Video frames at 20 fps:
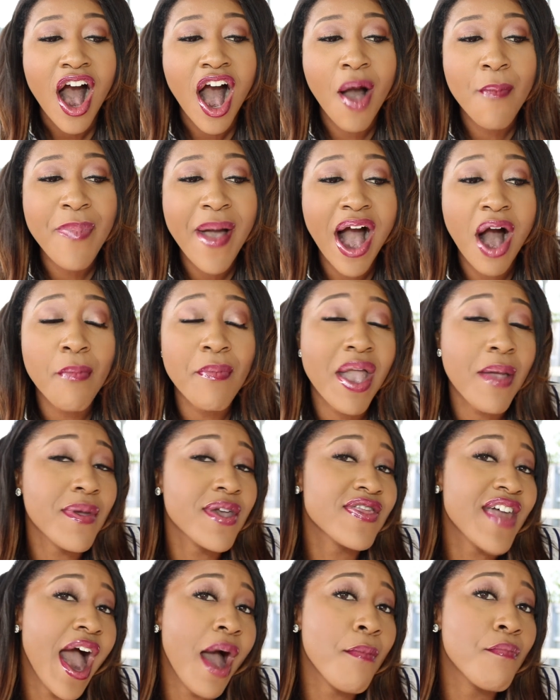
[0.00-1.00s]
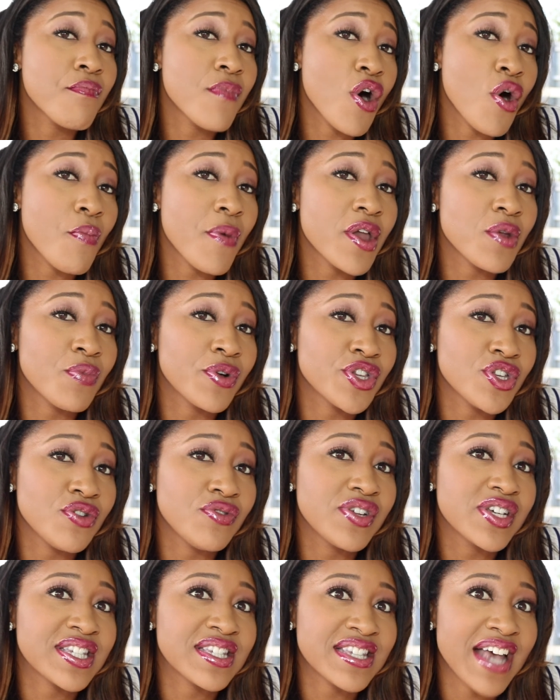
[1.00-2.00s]
about maybe that moment when
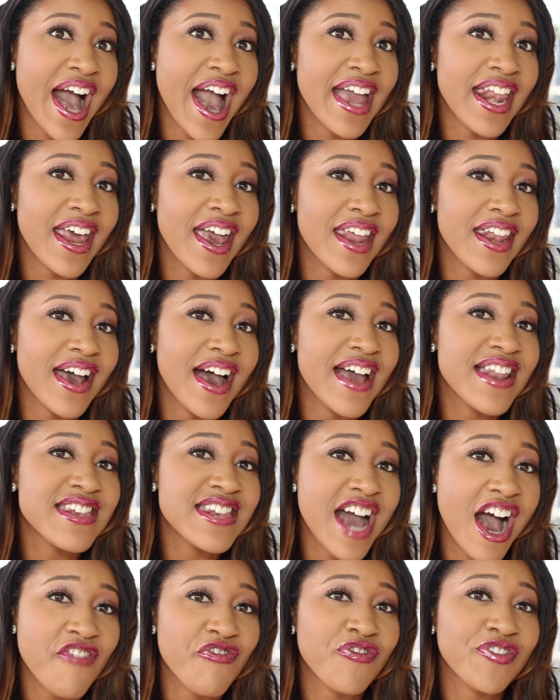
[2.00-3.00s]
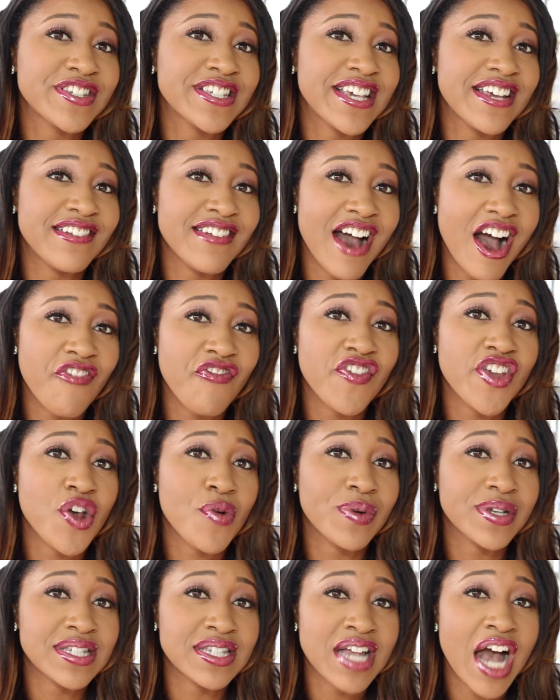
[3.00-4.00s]
you decided enough was enough and
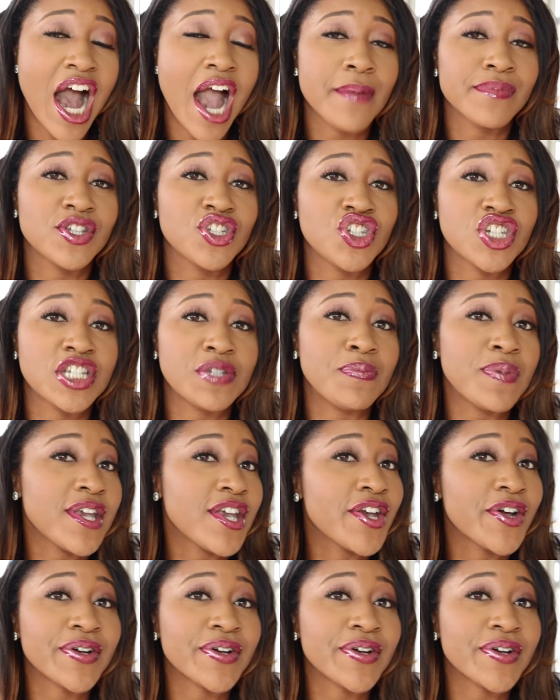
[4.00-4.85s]
it was time to just be